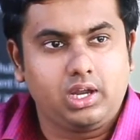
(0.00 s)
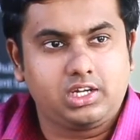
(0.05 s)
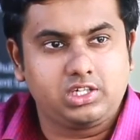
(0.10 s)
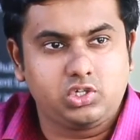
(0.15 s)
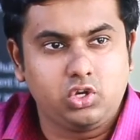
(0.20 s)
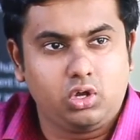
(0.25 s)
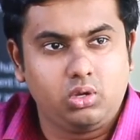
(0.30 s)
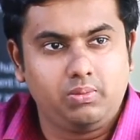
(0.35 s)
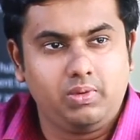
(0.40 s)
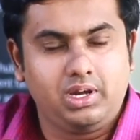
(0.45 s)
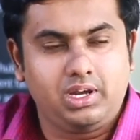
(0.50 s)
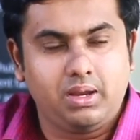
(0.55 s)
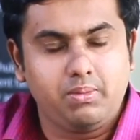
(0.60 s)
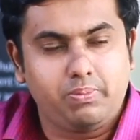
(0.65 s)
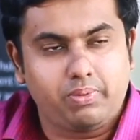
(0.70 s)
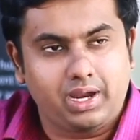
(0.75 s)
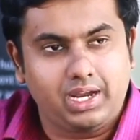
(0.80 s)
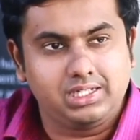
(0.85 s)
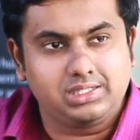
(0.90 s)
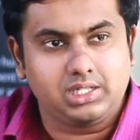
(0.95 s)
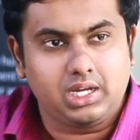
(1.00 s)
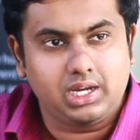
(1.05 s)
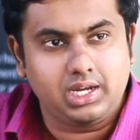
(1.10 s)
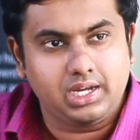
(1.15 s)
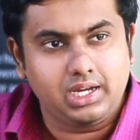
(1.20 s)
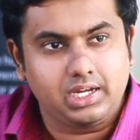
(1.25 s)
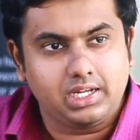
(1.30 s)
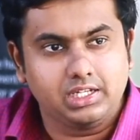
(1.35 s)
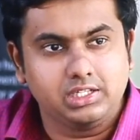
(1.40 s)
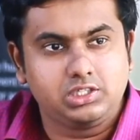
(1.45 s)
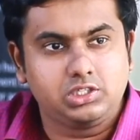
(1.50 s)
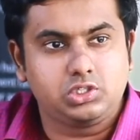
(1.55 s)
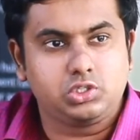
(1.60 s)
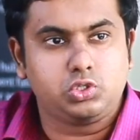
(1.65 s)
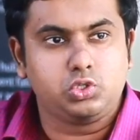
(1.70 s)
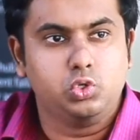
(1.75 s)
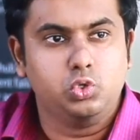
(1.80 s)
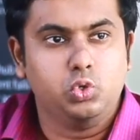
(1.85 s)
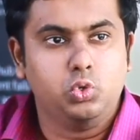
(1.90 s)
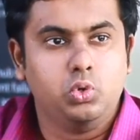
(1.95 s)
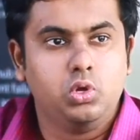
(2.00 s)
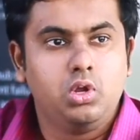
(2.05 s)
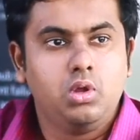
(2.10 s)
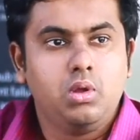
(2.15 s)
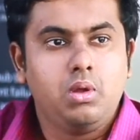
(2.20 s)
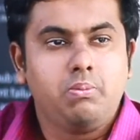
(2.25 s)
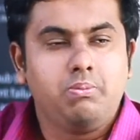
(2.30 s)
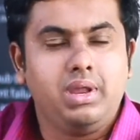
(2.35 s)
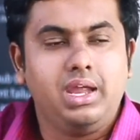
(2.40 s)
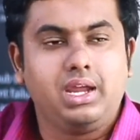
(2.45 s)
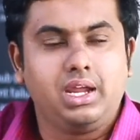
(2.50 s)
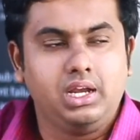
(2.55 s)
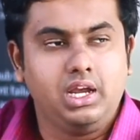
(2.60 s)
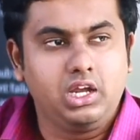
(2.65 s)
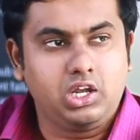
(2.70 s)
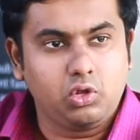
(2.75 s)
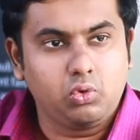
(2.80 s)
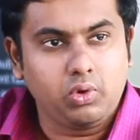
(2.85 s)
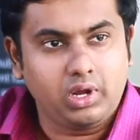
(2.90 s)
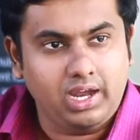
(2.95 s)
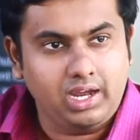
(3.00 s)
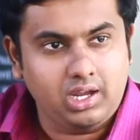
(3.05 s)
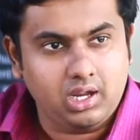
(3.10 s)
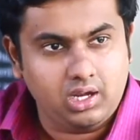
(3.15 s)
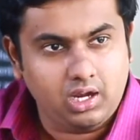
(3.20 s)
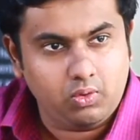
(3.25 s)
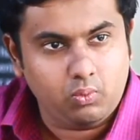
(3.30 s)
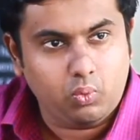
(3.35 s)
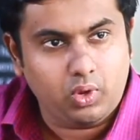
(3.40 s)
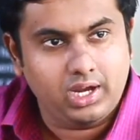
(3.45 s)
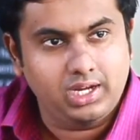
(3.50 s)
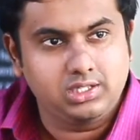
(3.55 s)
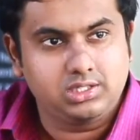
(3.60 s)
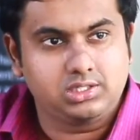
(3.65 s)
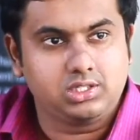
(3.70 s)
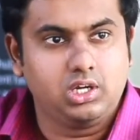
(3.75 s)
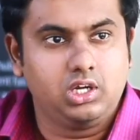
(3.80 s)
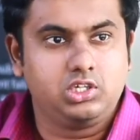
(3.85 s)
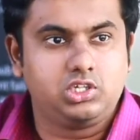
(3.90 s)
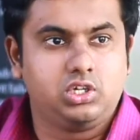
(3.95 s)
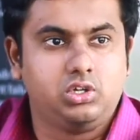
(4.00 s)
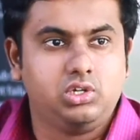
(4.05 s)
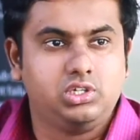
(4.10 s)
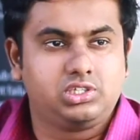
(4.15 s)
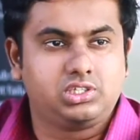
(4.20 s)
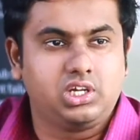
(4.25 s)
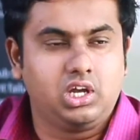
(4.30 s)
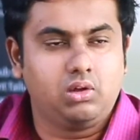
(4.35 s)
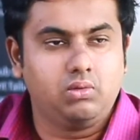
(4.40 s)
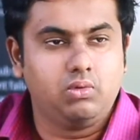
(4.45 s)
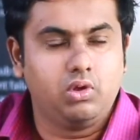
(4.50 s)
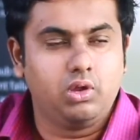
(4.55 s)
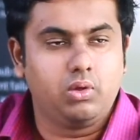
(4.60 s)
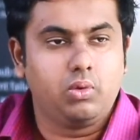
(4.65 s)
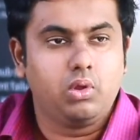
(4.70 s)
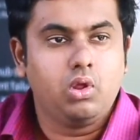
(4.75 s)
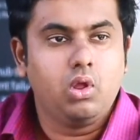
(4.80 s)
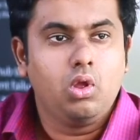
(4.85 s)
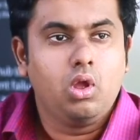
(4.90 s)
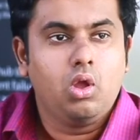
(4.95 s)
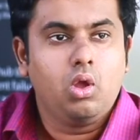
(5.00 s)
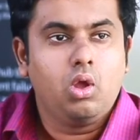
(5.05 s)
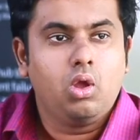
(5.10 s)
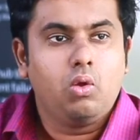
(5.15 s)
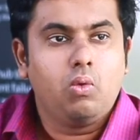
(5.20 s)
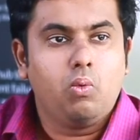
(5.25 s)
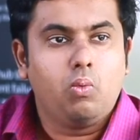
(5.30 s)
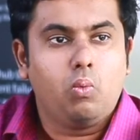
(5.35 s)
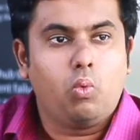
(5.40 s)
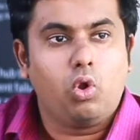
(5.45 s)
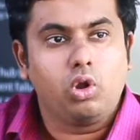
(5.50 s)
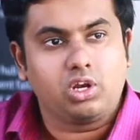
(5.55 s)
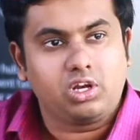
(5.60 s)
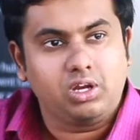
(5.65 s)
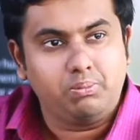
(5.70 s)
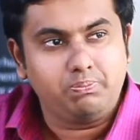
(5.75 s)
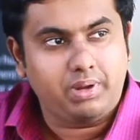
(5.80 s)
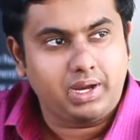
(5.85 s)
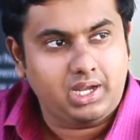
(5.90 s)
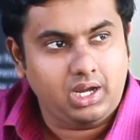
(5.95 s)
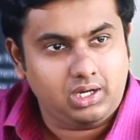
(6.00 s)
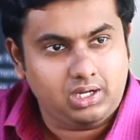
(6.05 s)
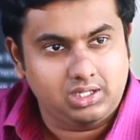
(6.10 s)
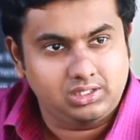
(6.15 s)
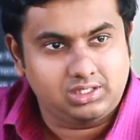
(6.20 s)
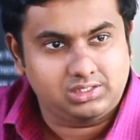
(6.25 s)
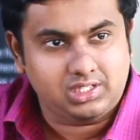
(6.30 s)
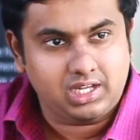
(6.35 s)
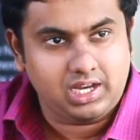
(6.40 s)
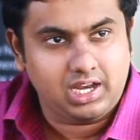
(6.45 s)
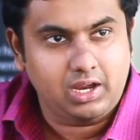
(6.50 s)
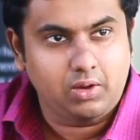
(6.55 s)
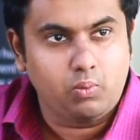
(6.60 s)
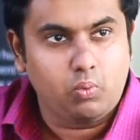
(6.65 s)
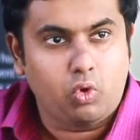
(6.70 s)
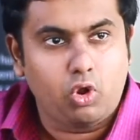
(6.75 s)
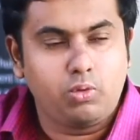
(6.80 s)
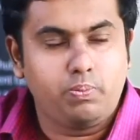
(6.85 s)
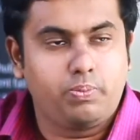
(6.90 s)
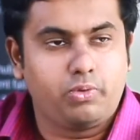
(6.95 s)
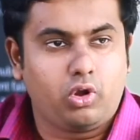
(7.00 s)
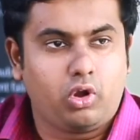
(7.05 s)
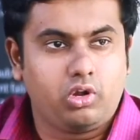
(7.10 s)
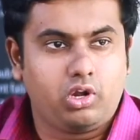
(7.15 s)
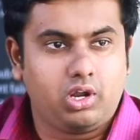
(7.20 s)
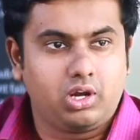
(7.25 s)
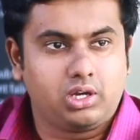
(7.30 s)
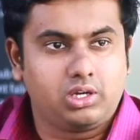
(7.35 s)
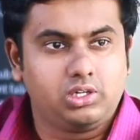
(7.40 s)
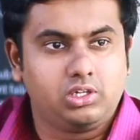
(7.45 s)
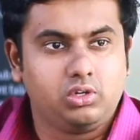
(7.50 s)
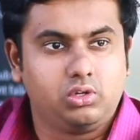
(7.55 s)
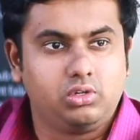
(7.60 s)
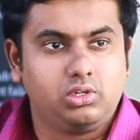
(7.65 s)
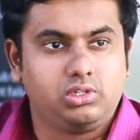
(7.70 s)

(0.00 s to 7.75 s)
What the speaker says: NextOrbit and PriceEye is to make an internet-wide search to discover what competitors are selling what product.